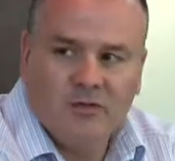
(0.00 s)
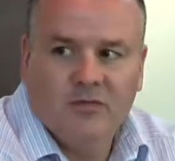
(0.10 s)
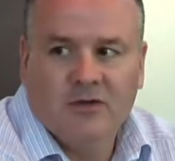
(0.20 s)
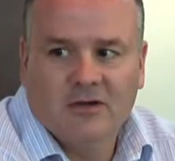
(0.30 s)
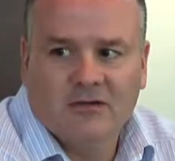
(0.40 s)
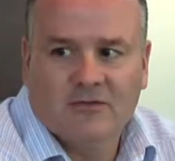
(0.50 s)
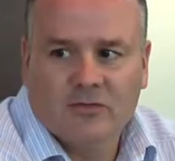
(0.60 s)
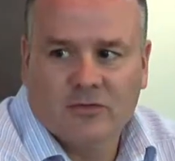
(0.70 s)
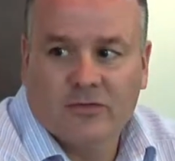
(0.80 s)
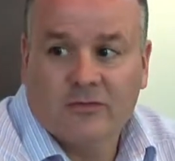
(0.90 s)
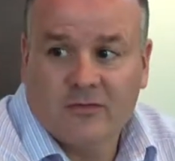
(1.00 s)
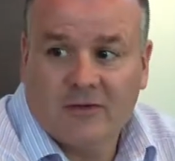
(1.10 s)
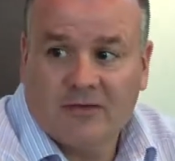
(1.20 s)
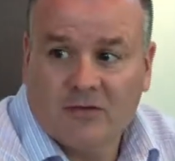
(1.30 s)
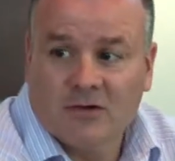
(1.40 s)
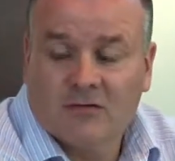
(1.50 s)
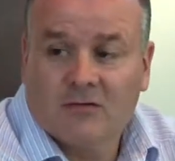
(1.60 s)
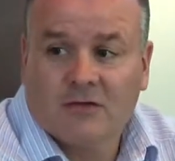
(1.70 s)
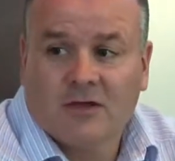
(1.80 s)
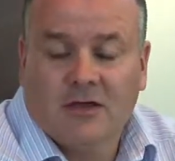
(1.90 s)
We've been here for 35 years.